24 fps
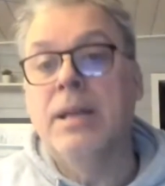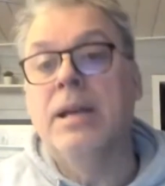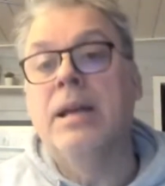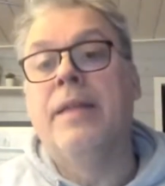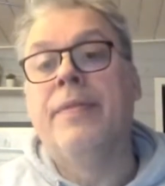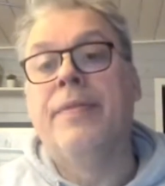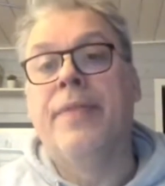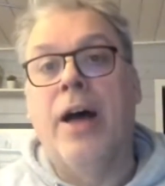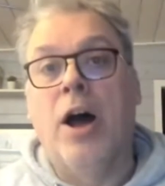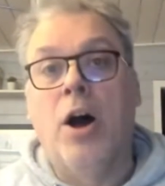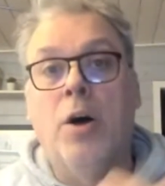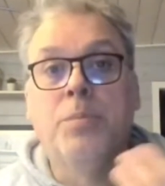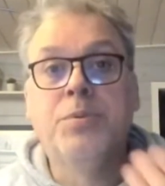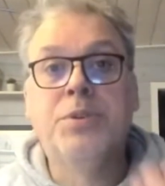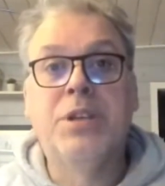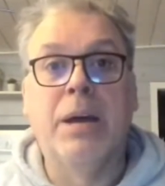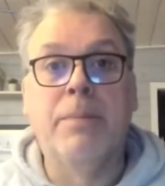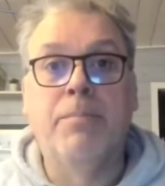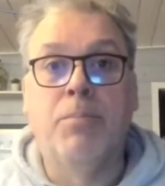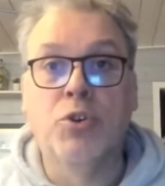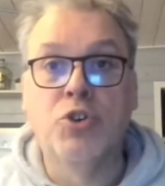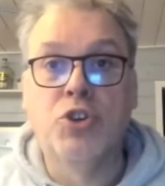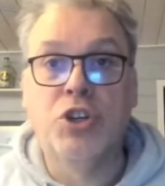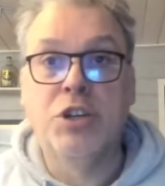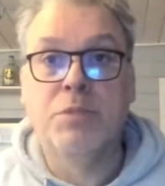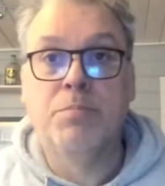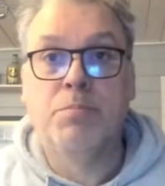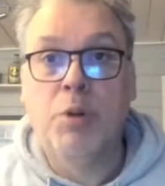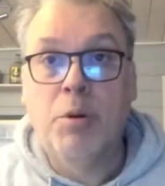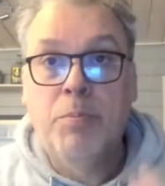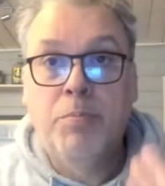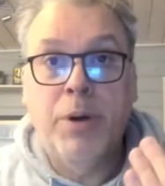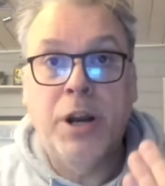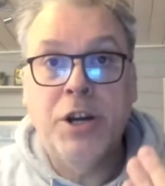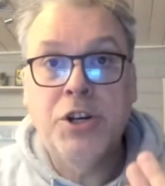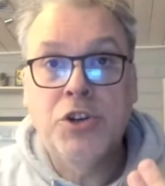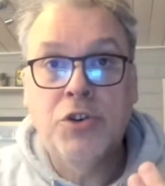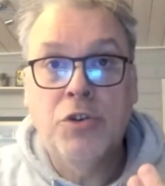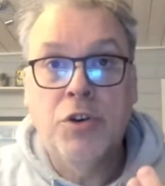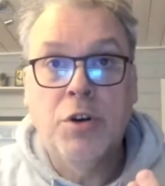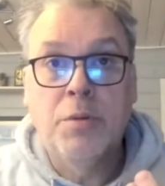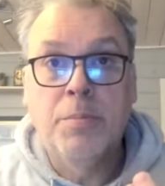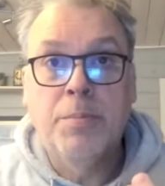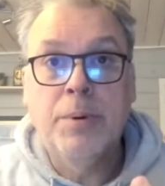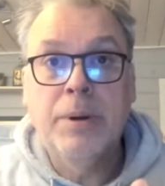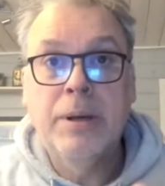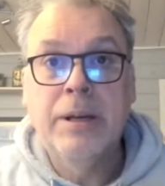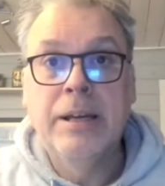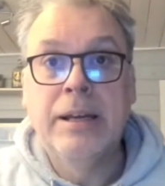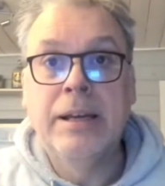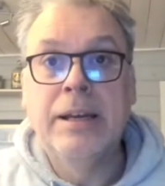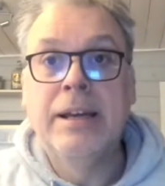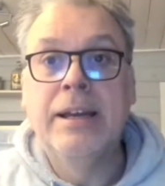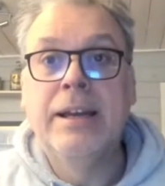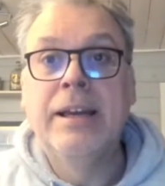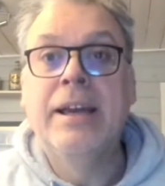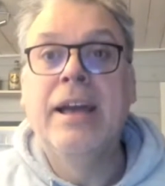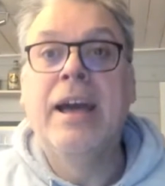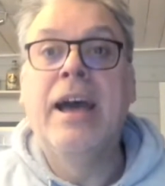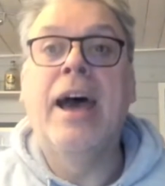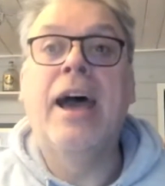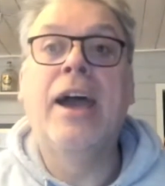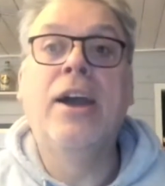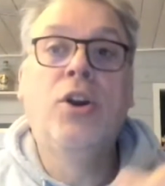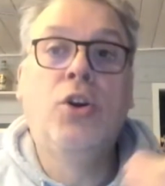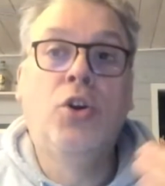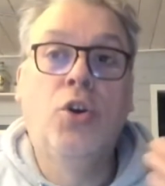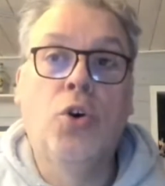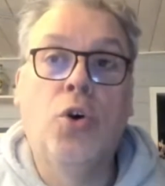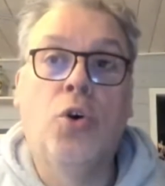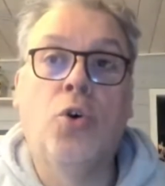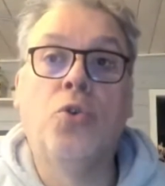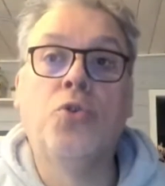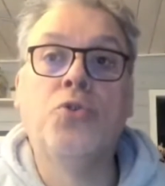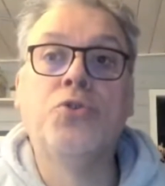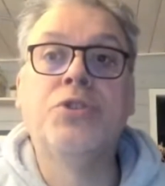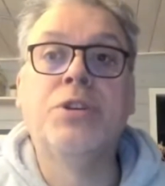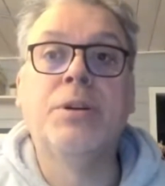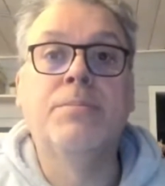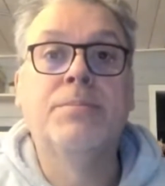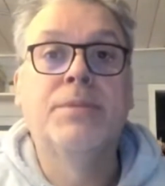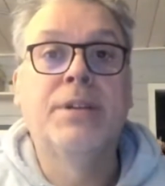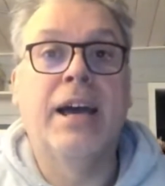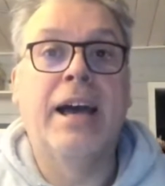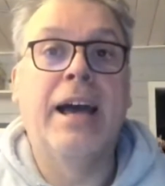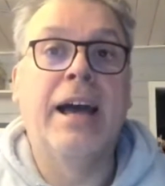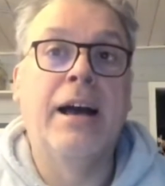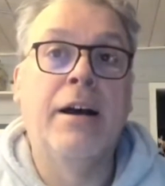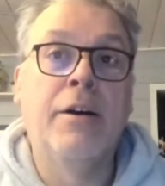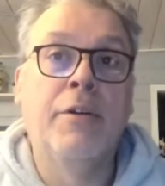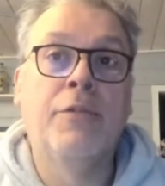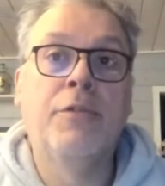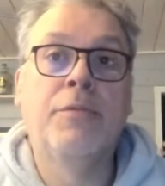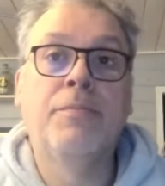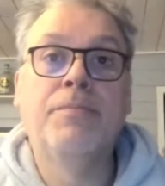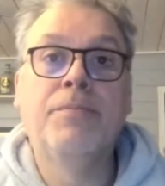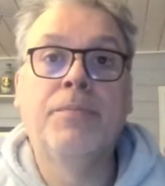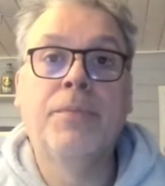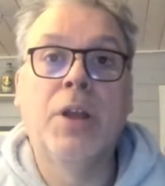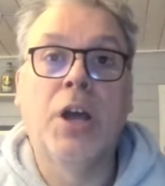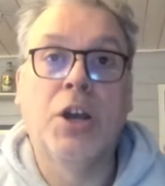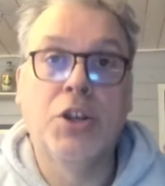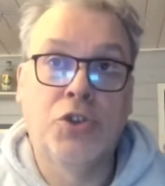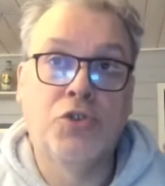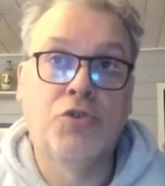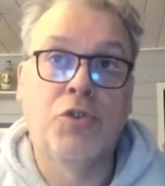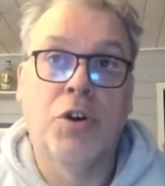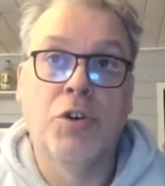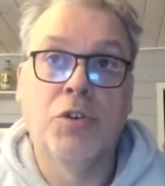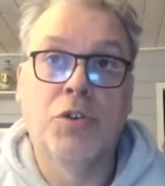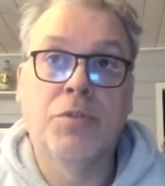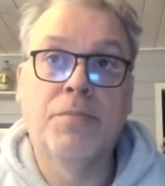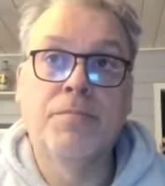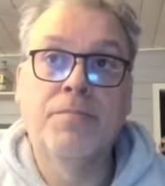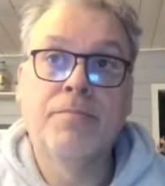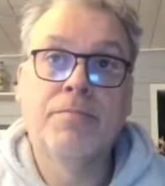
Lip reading: That upset pushes blood pressure up and caused him to have a stroke.